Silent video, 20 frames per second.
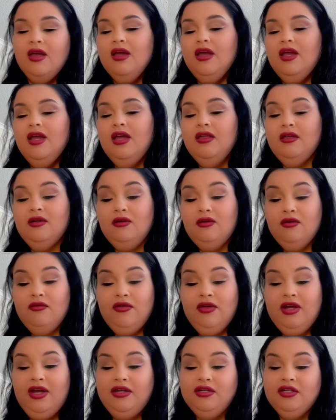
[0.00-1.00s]
hit that
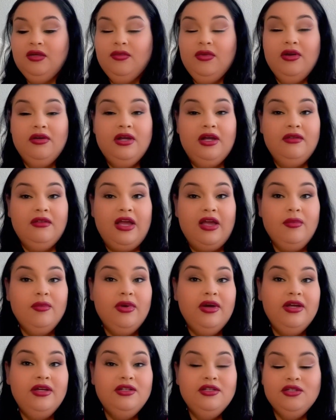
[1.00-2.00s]
notification bell, not like
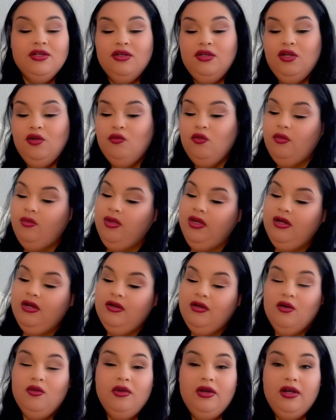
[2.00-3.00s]
button, so you will be in the
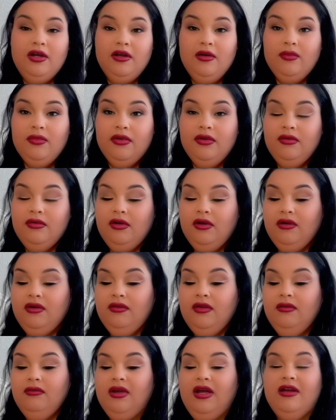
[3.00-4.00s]
know when I upload.
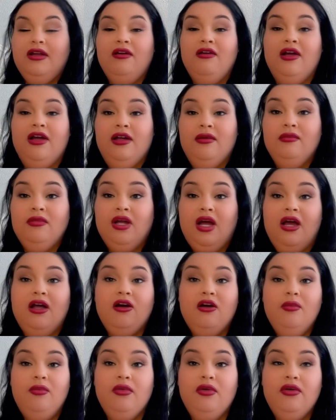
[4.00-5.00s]
Currently, right now, I am not
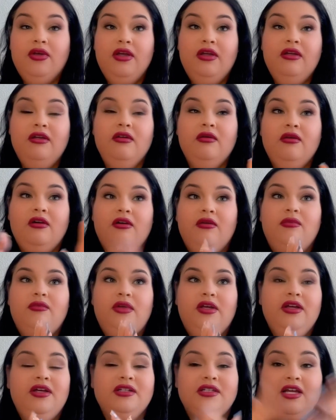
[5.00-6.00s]
uploading,
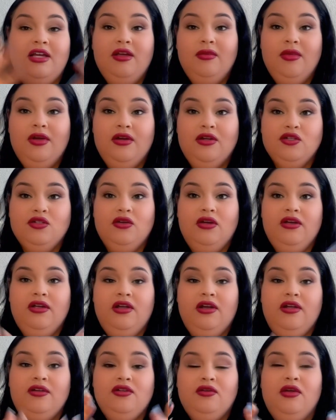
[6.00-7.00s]
because I am in Australia and
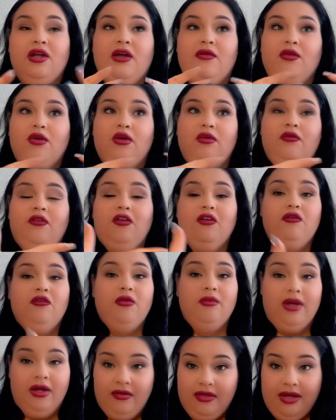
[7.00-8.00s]
I don't have a converter for
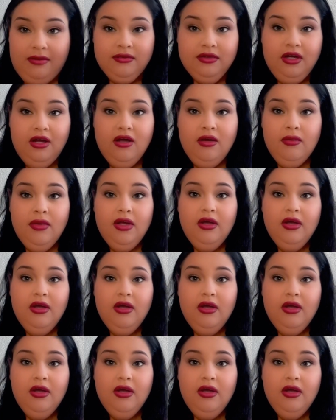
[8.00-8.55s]
my laptop,